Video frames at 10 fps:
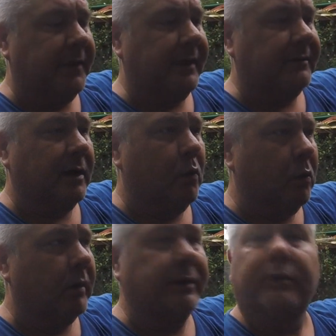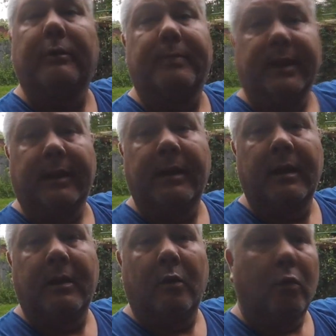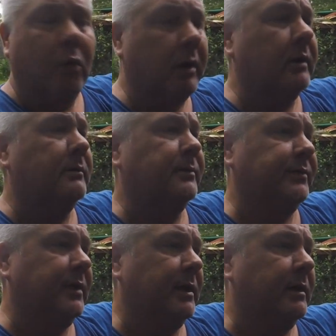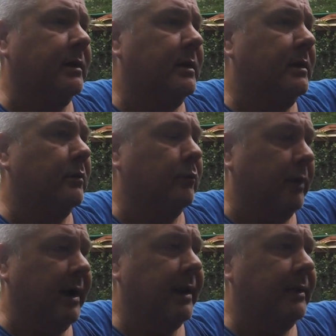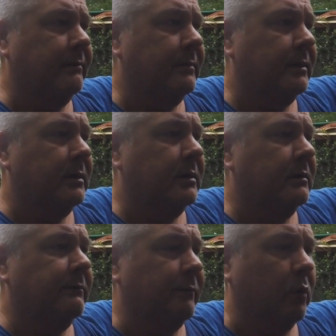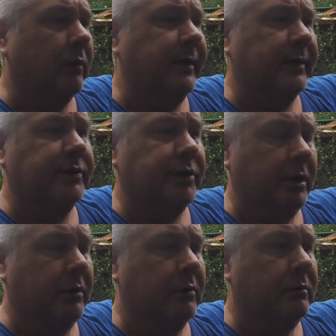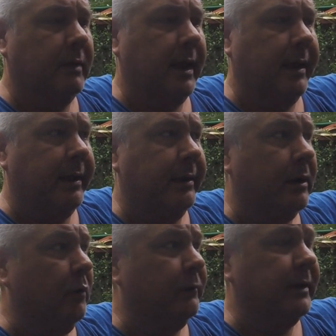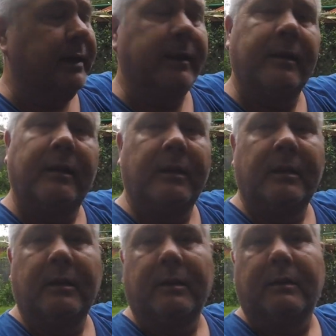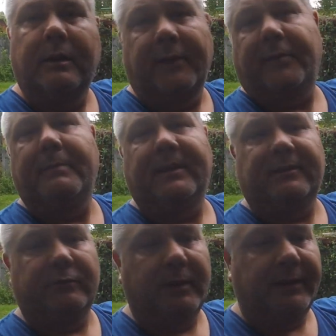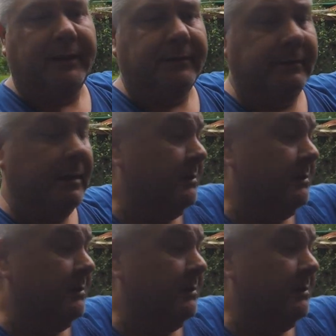things that I want to do to be 100% ready for this show, and hopefully nothing messes with us.